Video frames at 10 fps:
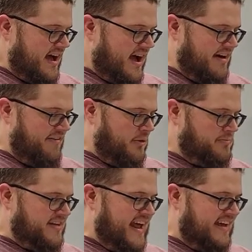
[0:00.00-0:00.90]
I've
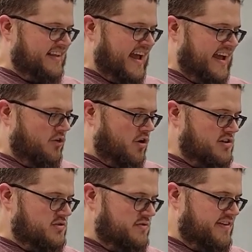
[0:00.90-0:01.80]
helped enact
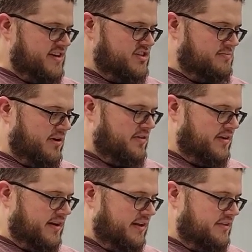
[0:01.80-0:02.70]
Angron's revenge upon
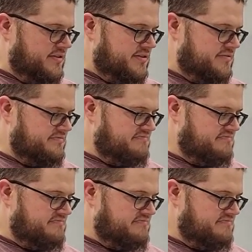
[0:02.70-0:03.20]
their killers.